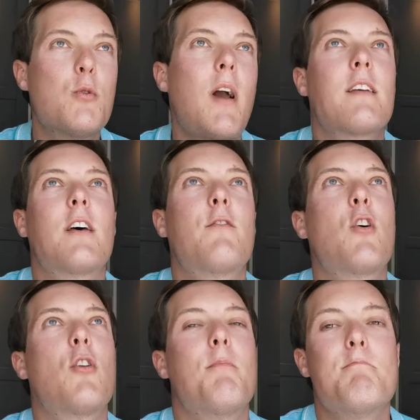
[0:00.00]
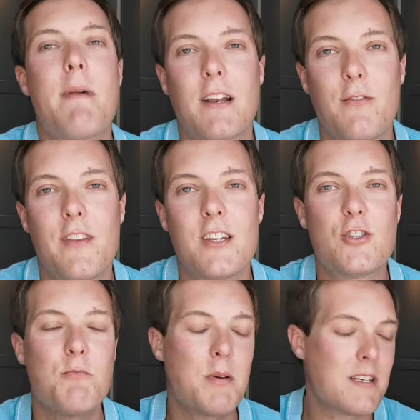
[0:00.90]
You guys have gone mad for
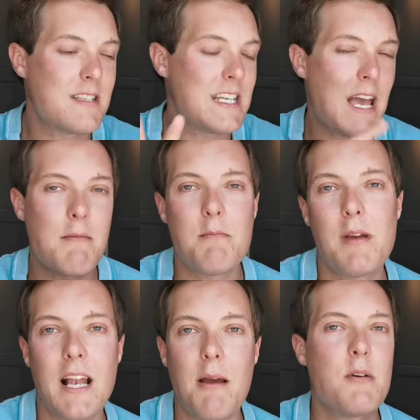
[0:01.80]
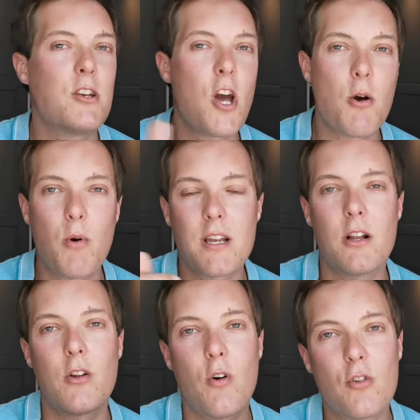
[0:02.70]
this. You've been DMing me, letting me know when
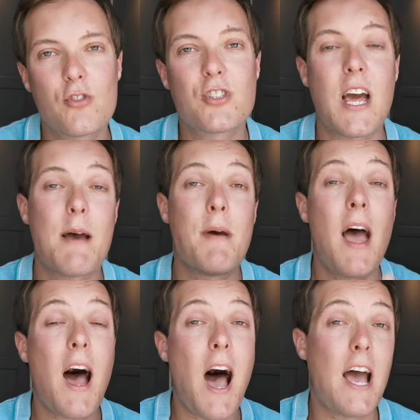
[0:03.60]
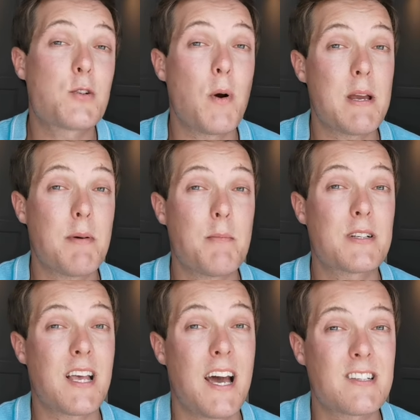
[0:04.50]
it launched, and I had to wait a bit
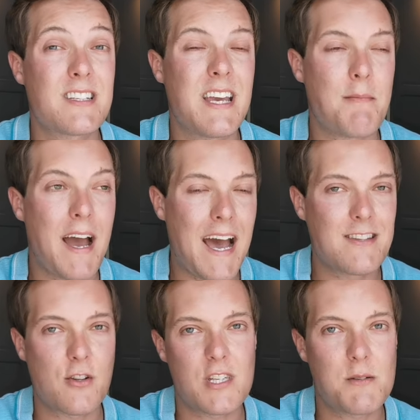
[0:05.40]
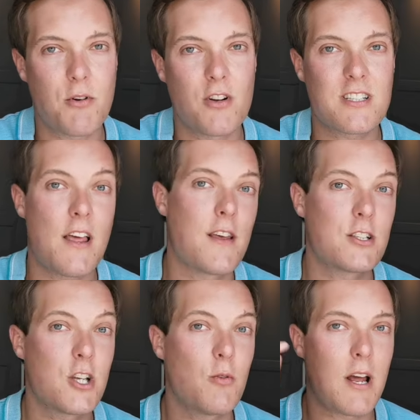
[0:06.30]
because I had to get my hands on these products, and they
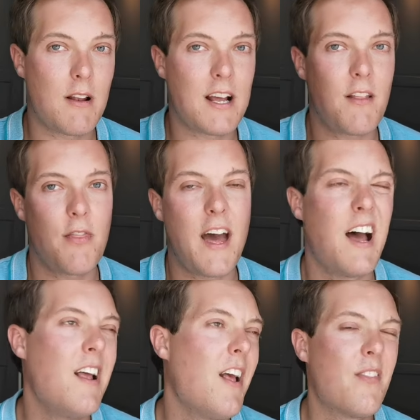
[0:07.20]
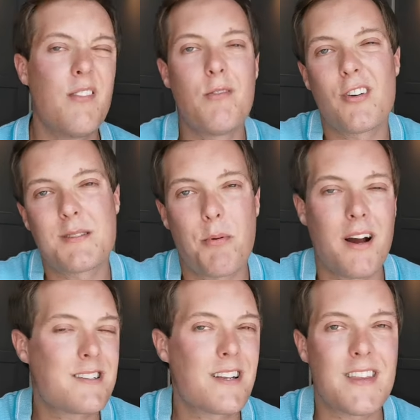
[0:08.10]
sold out like that. Not a
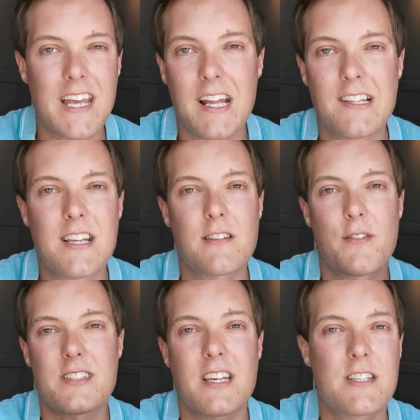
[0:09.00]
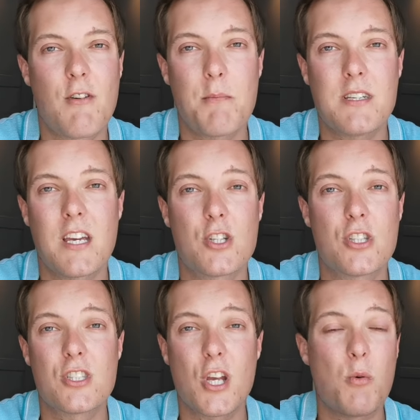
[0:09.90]
surprise, the Inkey List has a fantastic
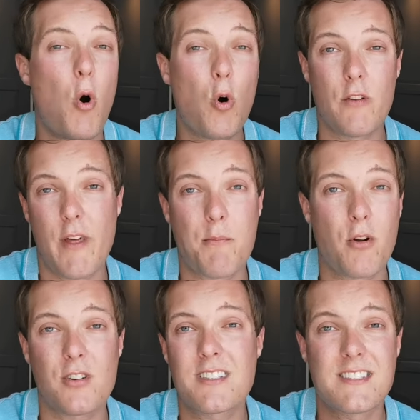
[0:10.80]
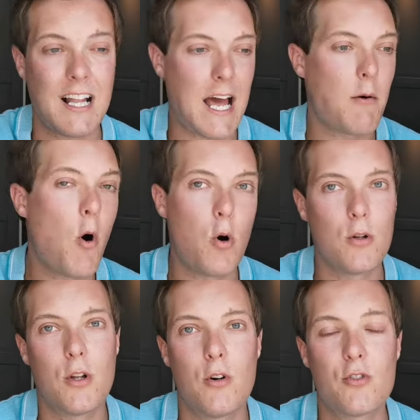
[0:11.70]
reputation, so all of their products sell out
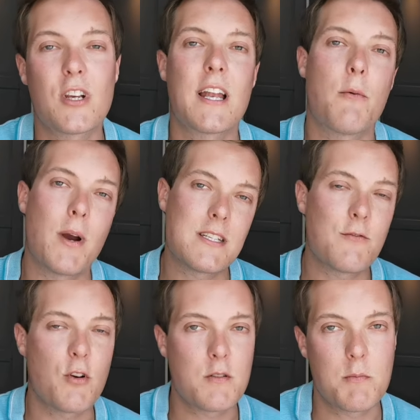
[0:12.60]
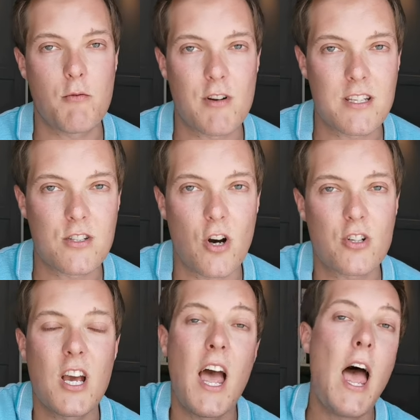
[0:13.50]
on launch, and I waited for it to be
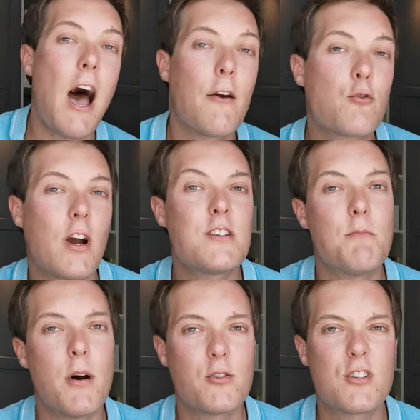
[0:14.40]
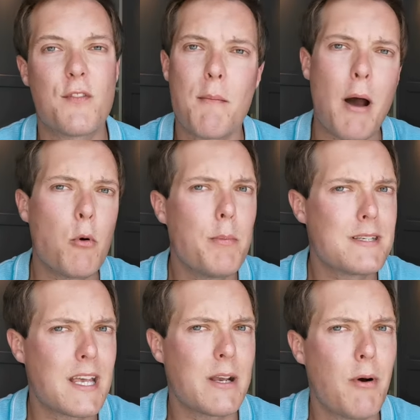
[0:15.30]
restocked. I've tried most of them. I will
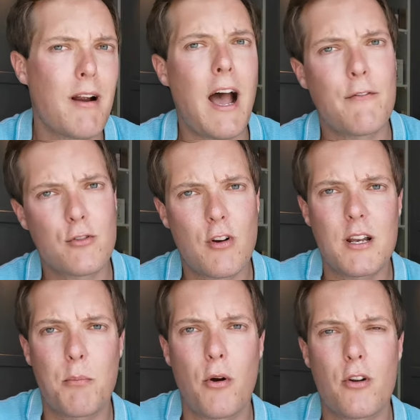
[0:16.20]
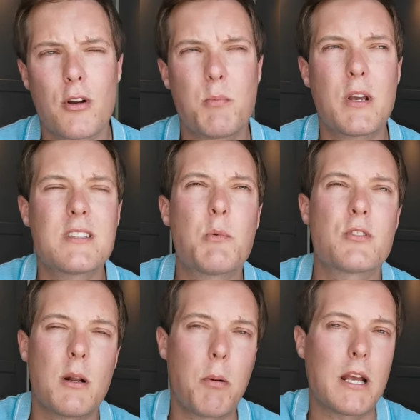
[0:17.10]
be saying where I haven't tried a product because it
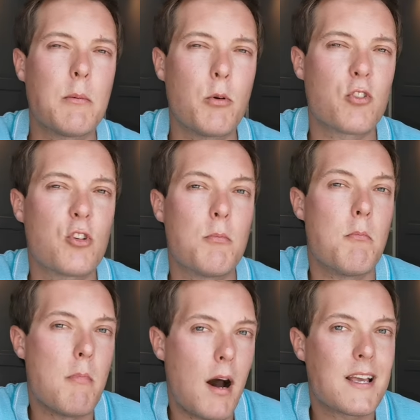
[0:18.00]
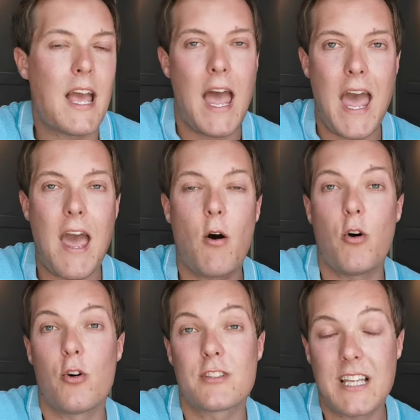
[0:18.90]
wasn't applicable to my hair
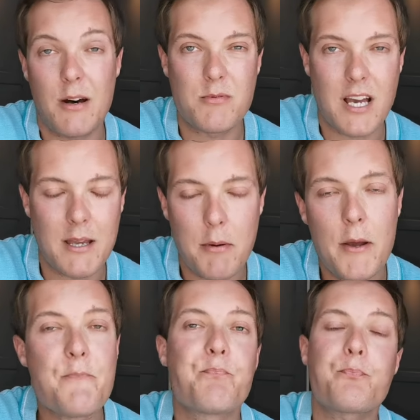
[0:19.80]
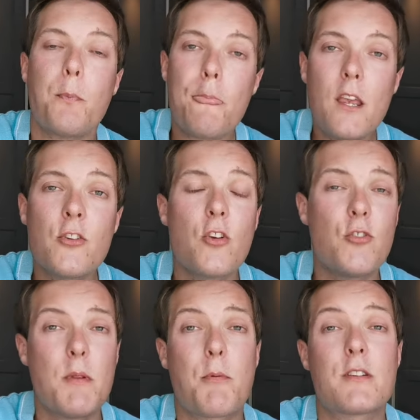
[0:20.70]
or scalp type. So
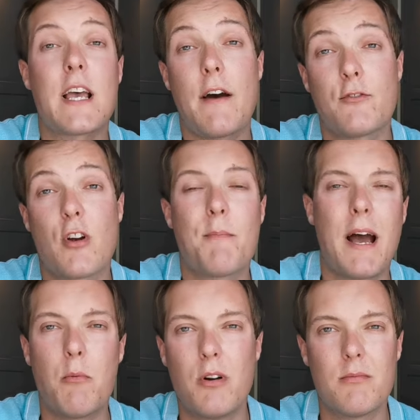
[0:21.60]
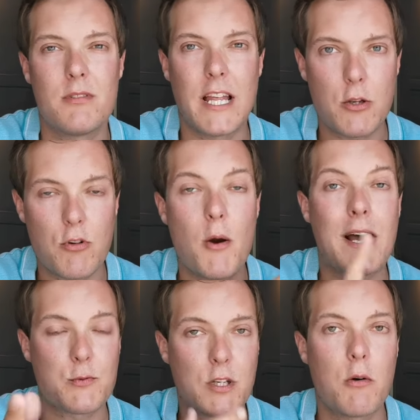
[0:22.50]
some of the products I haven't tried, but I will let you know
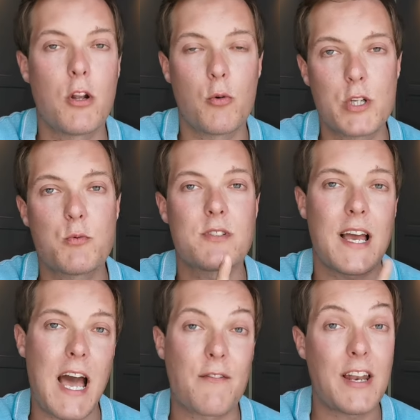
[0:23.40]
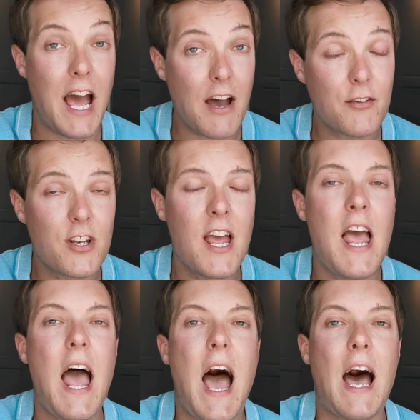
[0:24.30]
as we go along which ones I have and haven't.
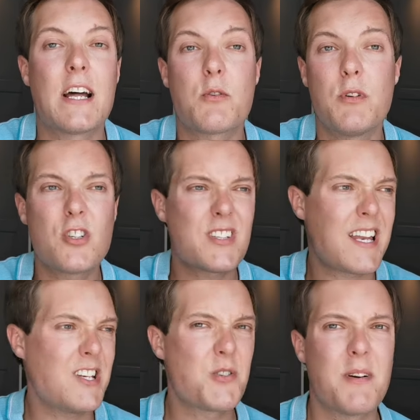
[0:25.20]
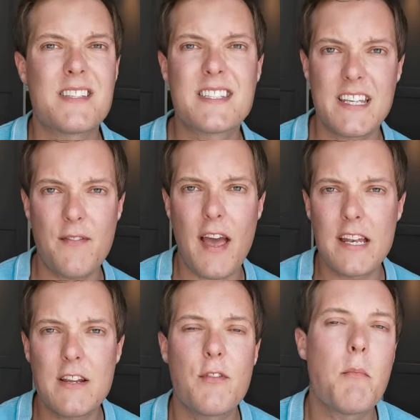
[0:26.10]
And we'll just get into it and see if
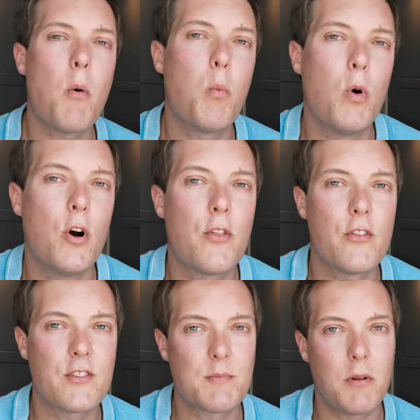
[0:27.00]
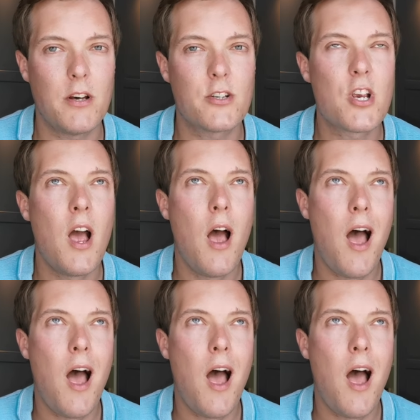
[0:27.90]
any of them are worth the splurge.